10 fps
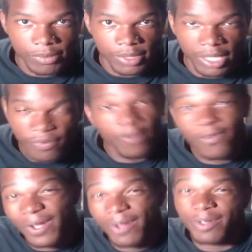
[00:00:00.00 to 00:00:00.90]
If you
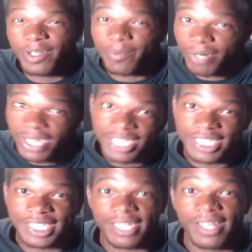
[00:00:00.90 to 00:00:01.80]
felt
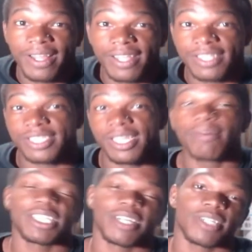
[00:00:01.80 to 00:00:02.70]
depressed and shit every
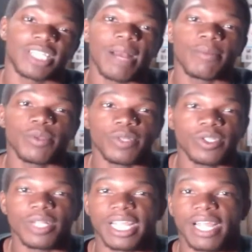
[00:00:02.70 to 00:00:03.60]
single time you would do
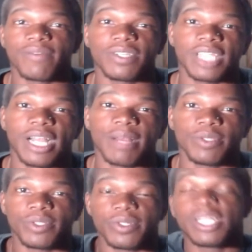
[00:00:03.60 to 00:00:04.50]
it, like every time you
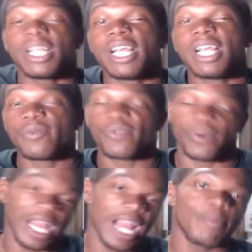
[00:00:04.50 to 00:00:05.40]
do it, you feel
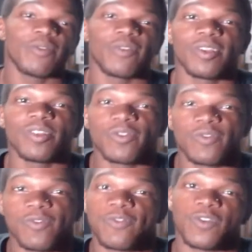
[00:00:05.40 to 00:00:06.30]
happy for those
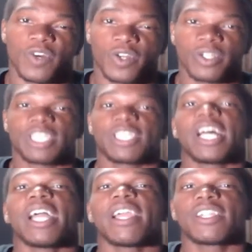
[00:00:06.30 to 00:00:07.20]
first
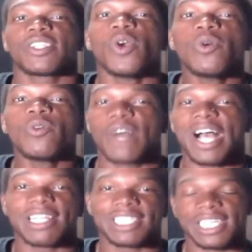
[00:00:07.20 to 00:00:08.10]
like two,
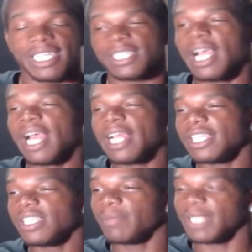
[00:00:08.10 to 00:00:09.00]
five seconds. Then
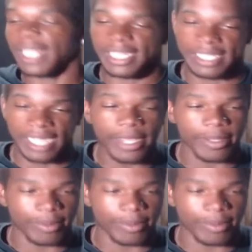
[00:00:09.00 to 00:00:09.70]
you'd be like, damn.